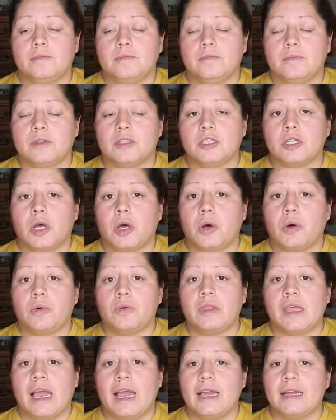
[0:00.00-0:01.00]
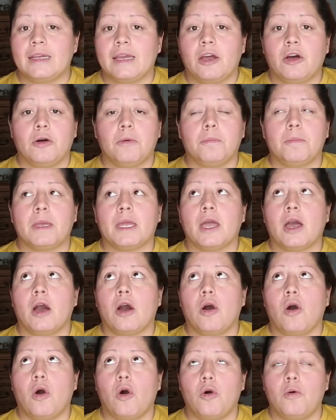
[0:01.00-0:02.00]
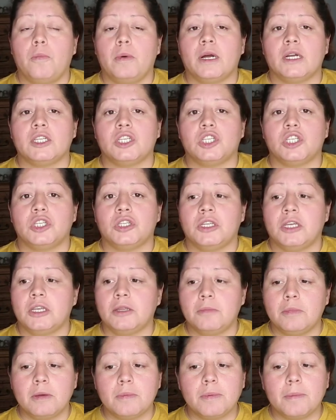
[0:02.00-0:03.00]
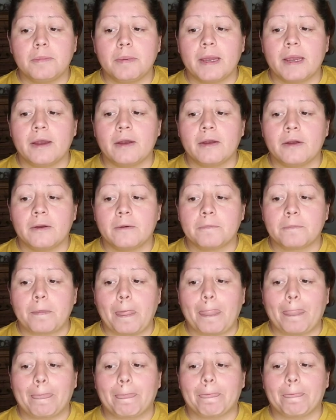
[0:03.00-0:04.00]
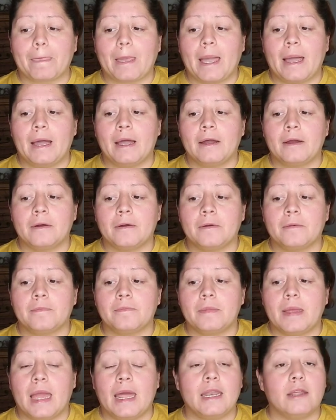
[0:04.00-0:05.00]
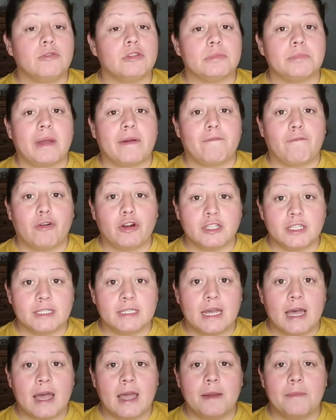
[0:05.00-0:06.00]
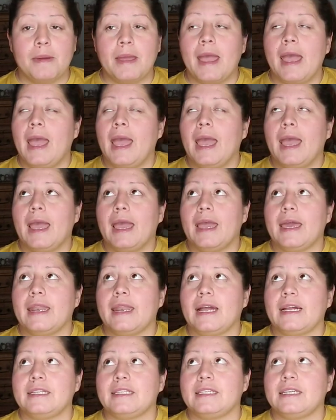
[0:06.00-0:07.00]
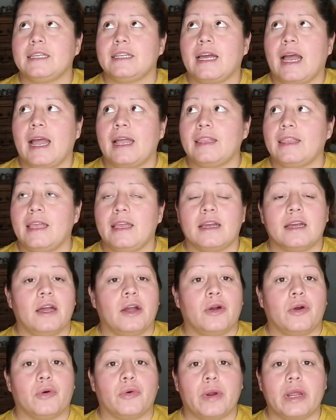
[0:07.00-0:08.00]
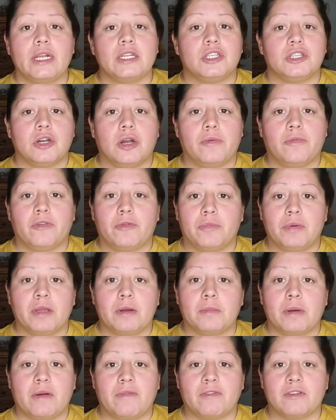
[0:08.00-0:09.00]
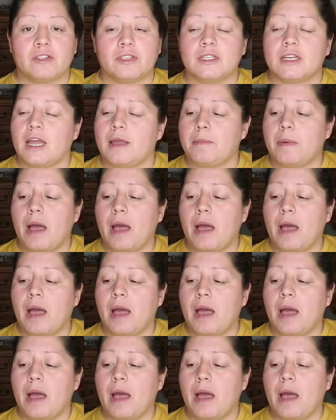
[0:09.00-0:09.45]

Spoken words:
So that helped me a whole bunch. You need to be prepared. And it was my first time, and I did, I think, a great job for being my first time.